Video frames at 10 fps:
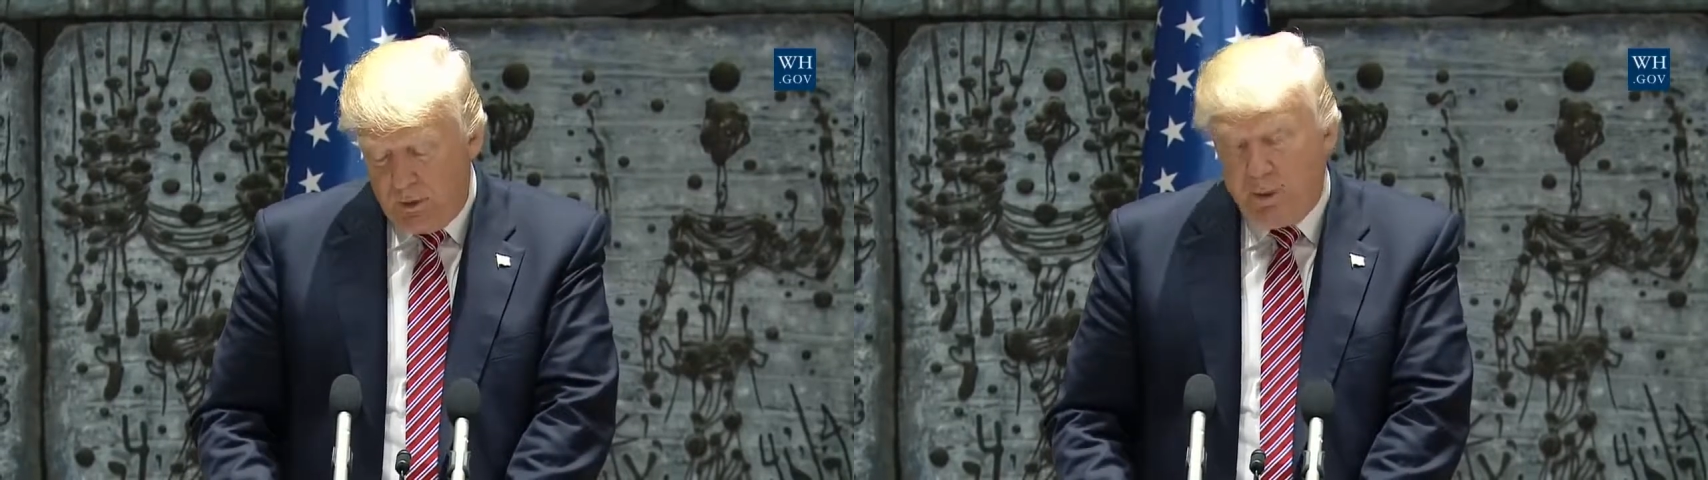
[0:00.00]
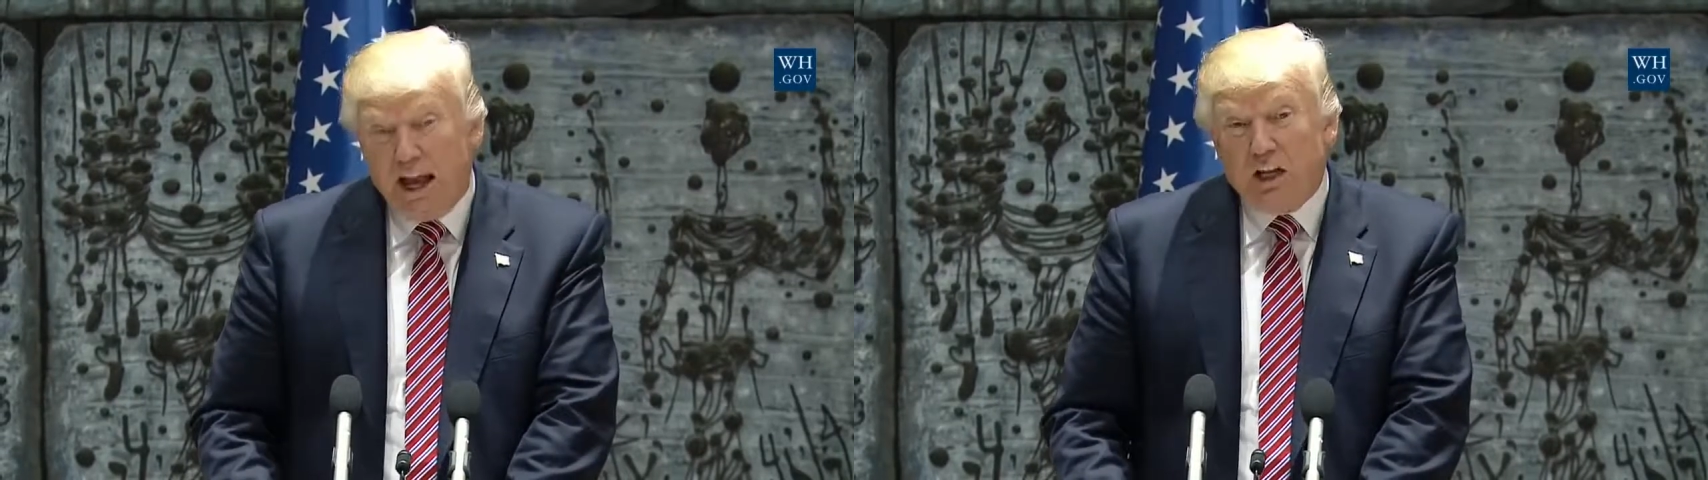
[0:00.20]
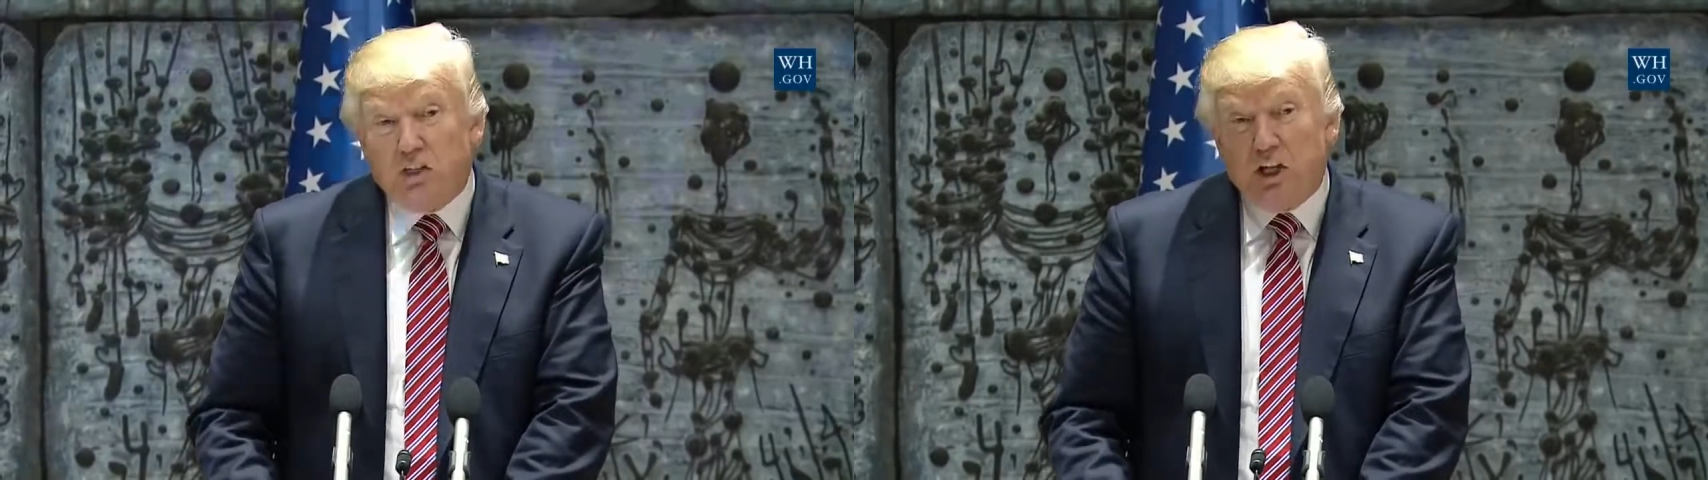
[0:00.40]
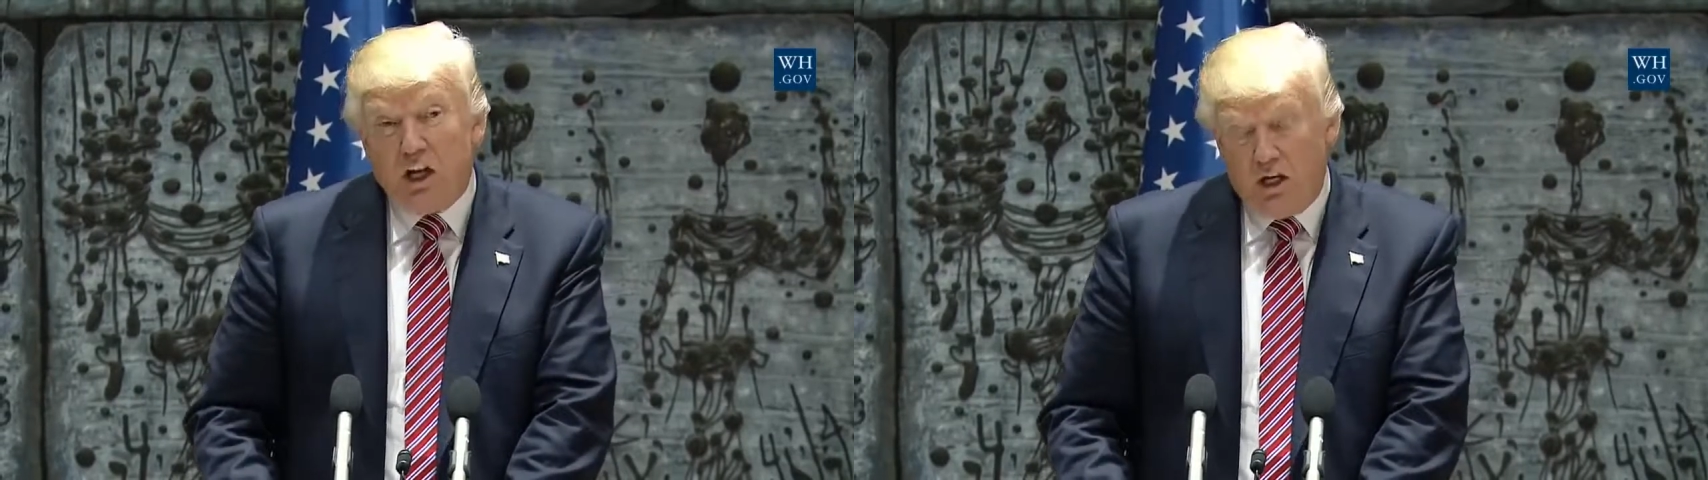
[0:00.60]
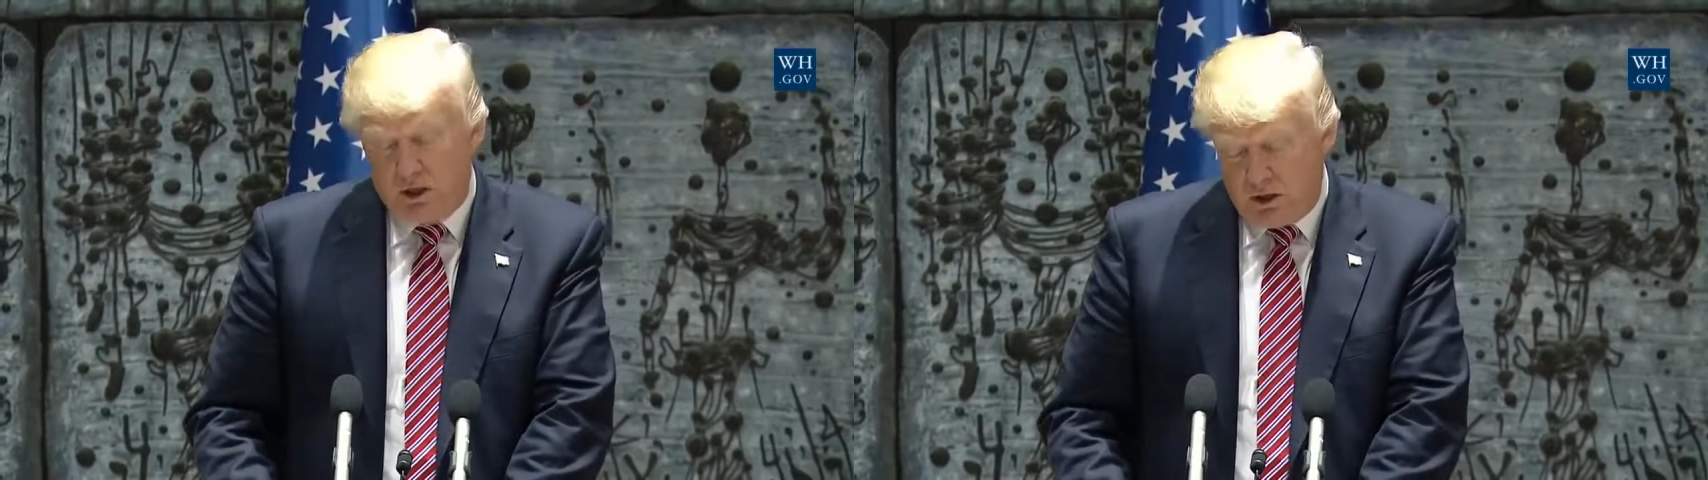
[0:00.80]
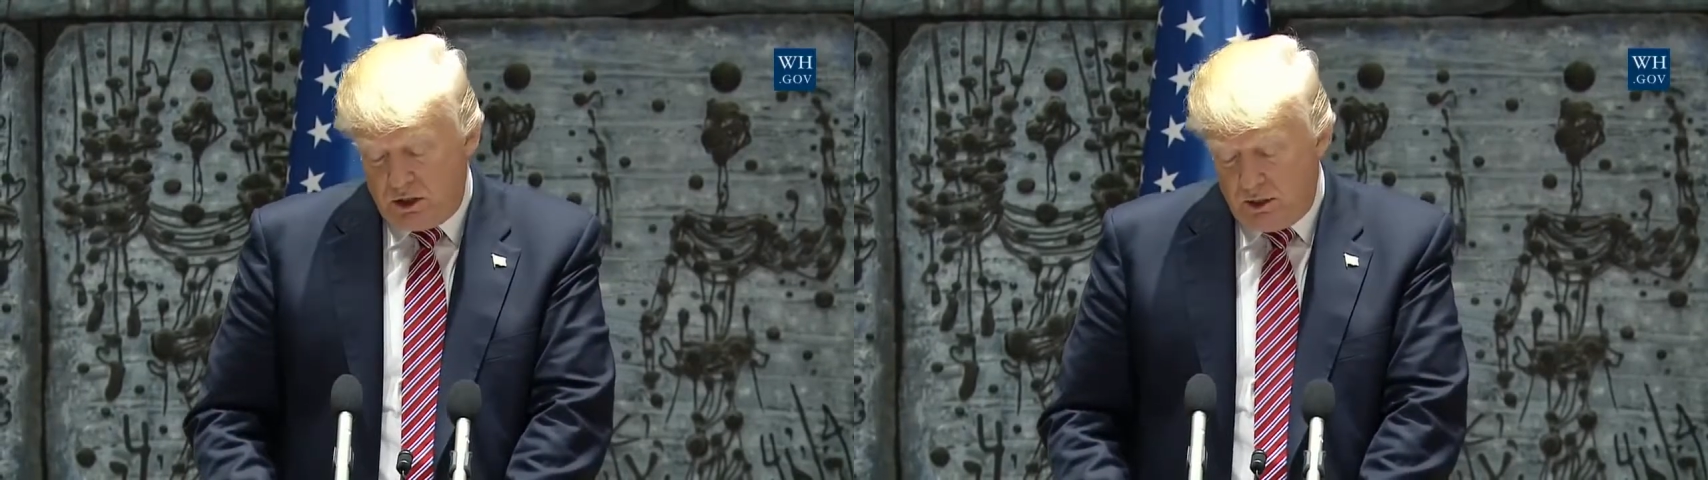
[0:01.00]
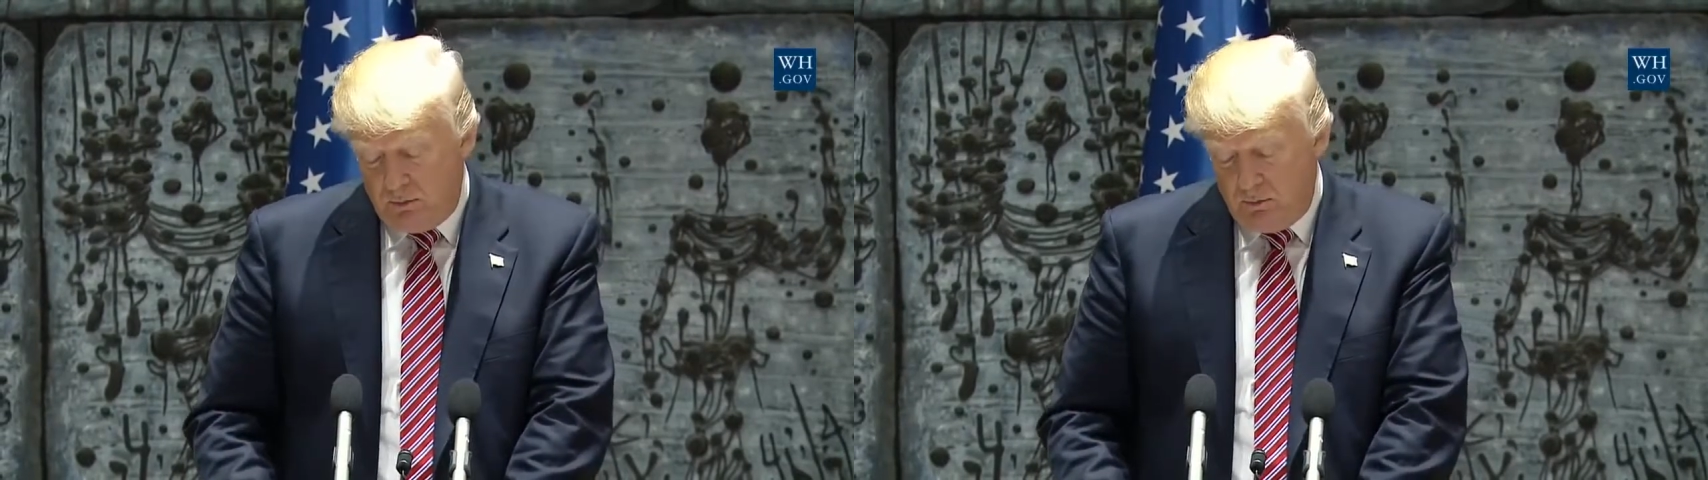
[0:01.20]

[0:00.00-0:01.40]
the Palestinians.